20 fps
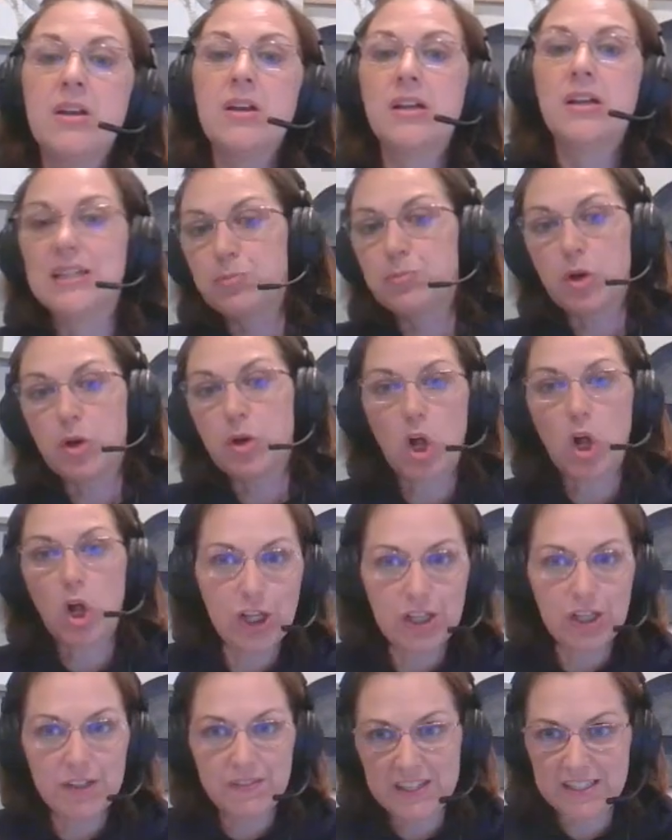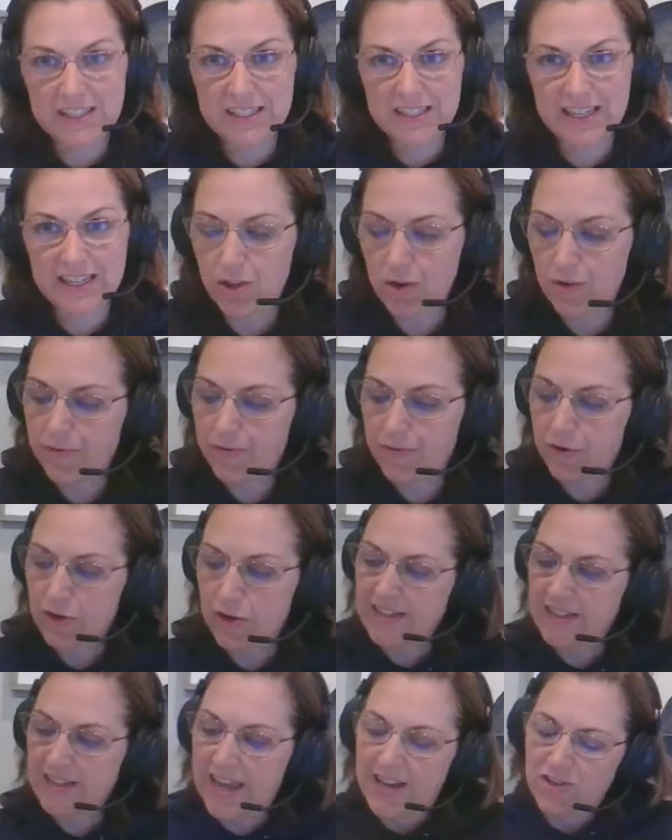Let's put all of this together for a
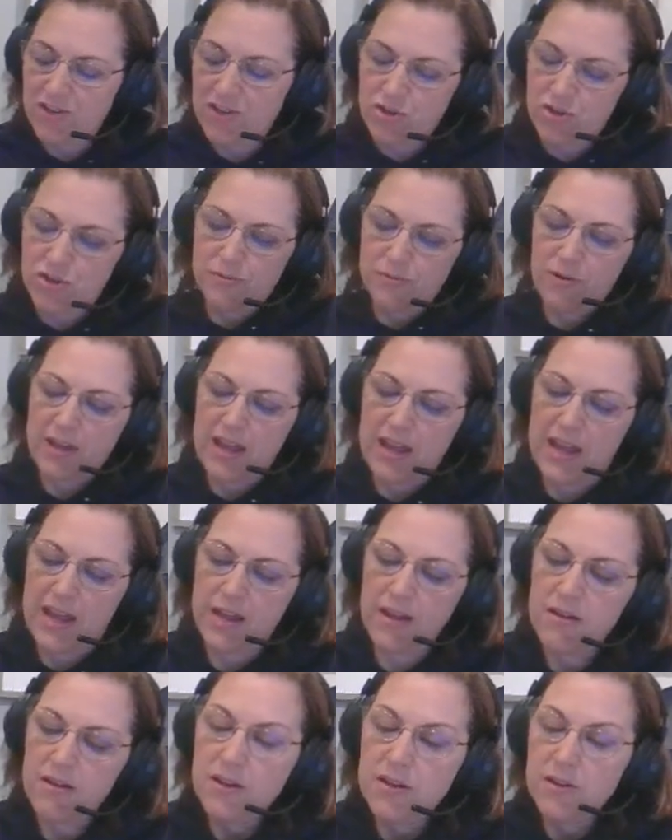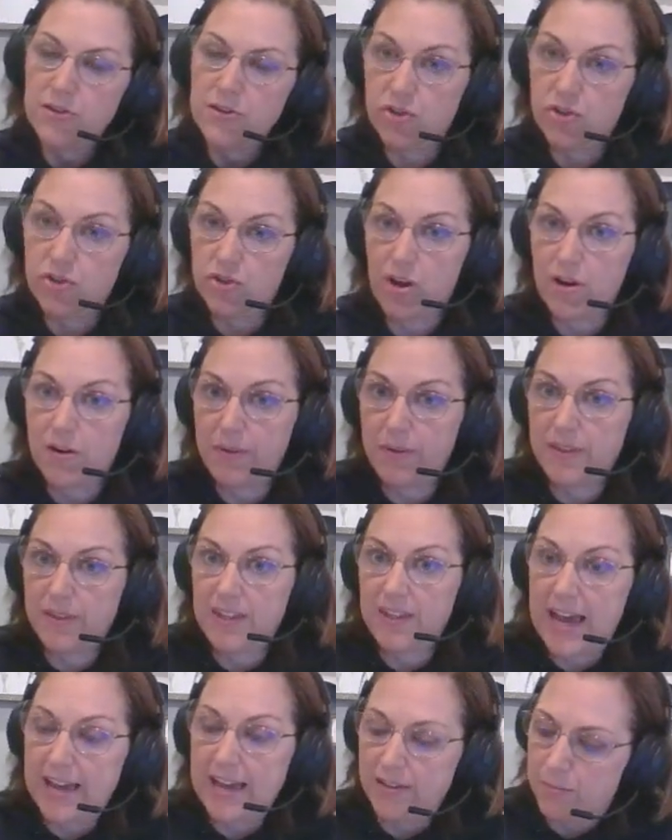sketch, okay? Start with the
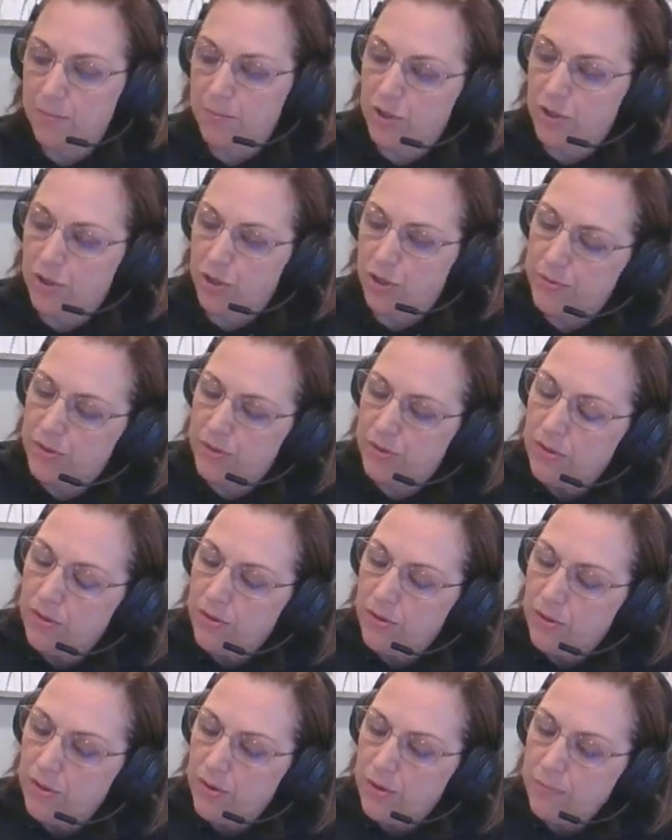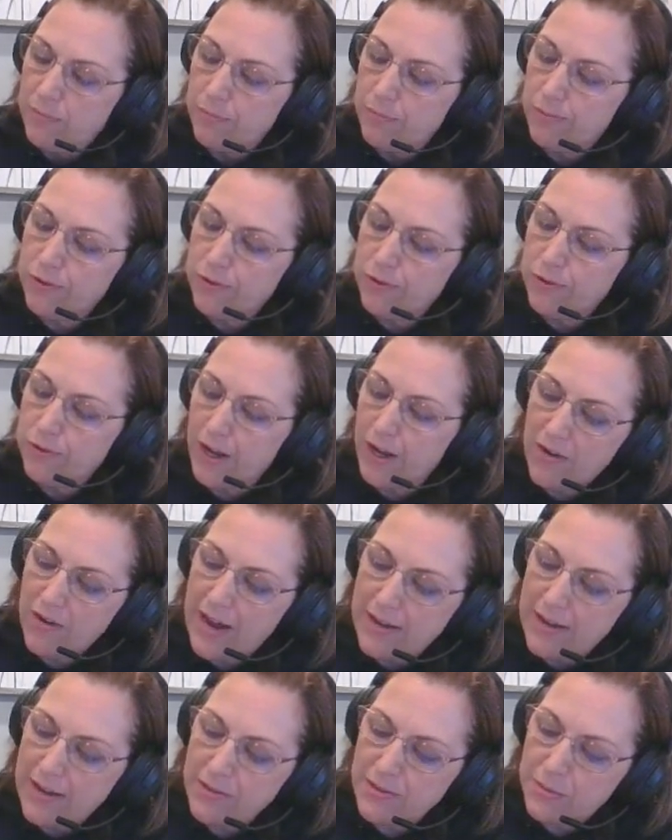asymptotes. Plot your
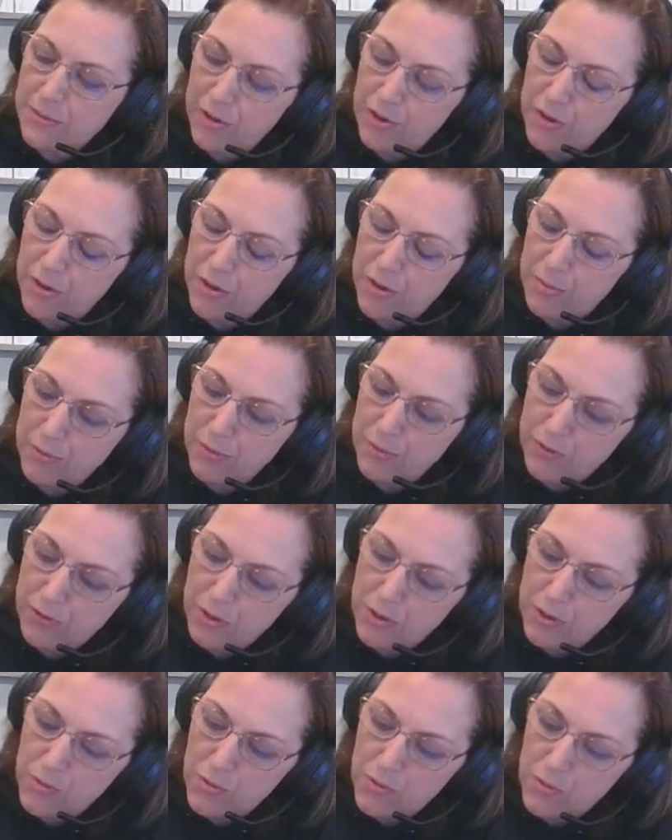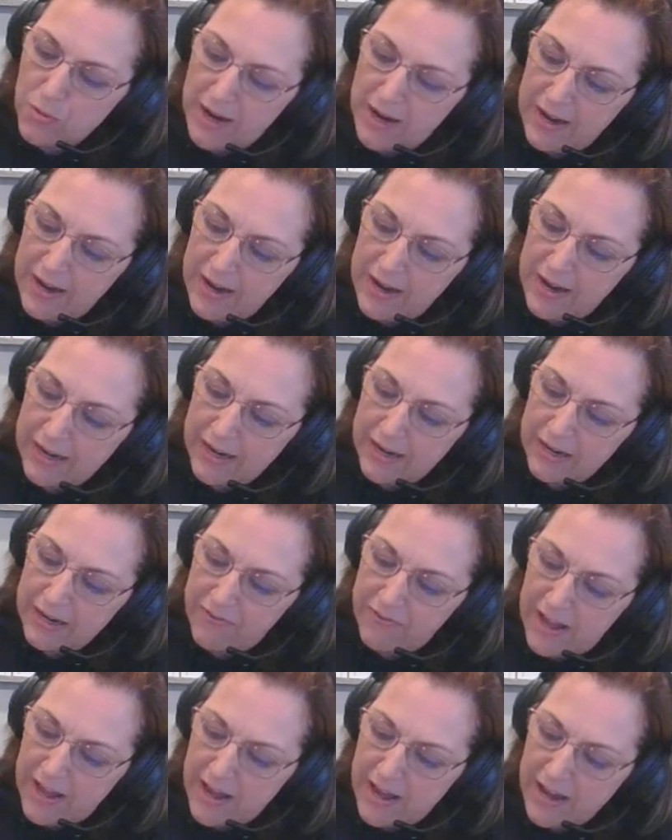asymptote, your vertical one at negative
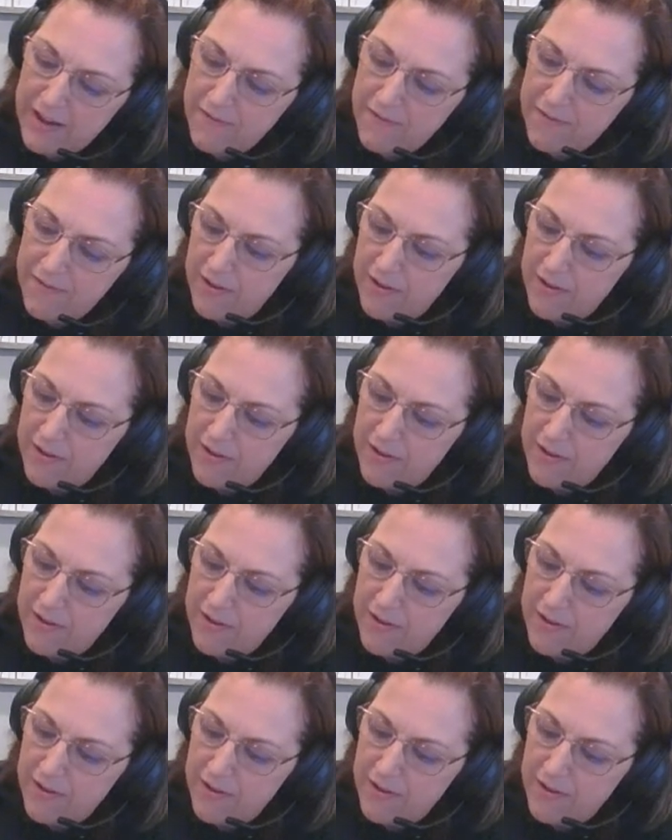five.